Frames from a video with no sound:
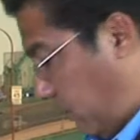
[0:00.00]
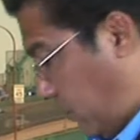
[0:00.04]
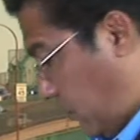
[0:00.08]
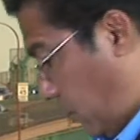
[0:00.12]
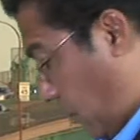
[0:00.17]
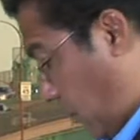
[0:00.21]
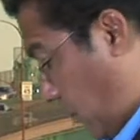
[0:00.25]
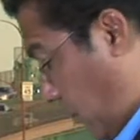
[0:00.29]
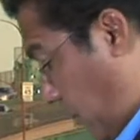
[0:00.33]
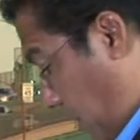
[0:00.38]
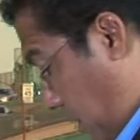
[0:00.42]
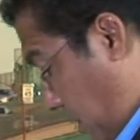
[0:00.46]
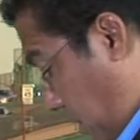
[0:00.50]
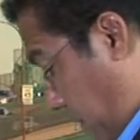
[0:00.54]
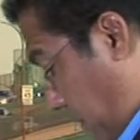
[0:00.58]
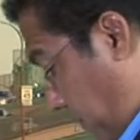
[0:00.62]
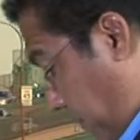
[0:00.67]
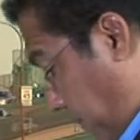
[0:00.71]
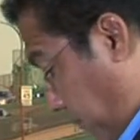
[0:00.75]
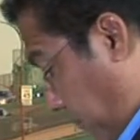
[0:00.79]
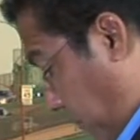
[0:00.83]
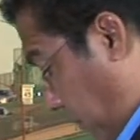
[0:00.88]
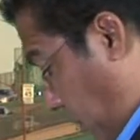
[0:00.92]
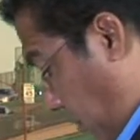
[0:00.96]
So,
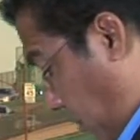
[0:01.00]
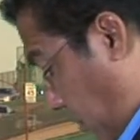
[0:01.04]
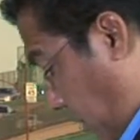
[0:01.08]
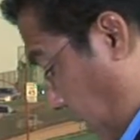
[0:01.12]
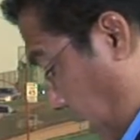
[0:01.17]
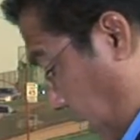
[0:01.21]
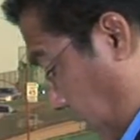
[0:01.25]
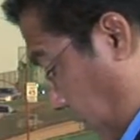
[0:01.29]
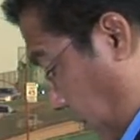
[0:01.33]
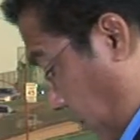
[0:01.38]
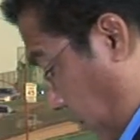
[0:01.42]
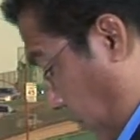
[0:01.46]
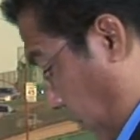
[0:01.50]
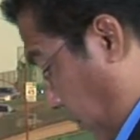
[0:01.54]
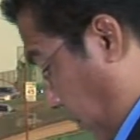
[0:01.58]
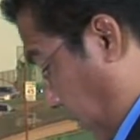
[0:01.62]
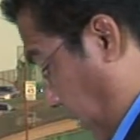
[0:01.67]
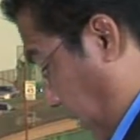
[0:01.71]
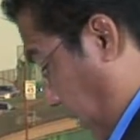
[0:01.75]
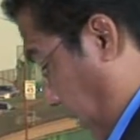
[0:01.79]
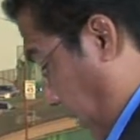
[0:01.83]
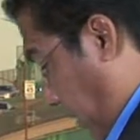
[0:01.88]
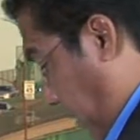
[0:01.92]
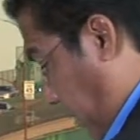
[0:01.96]
you know, heck, throw them
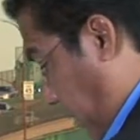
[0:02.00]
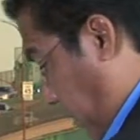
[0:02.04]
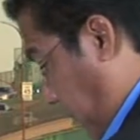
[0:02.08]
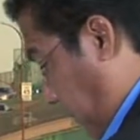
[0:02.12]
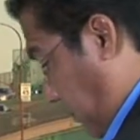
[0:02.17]
in there.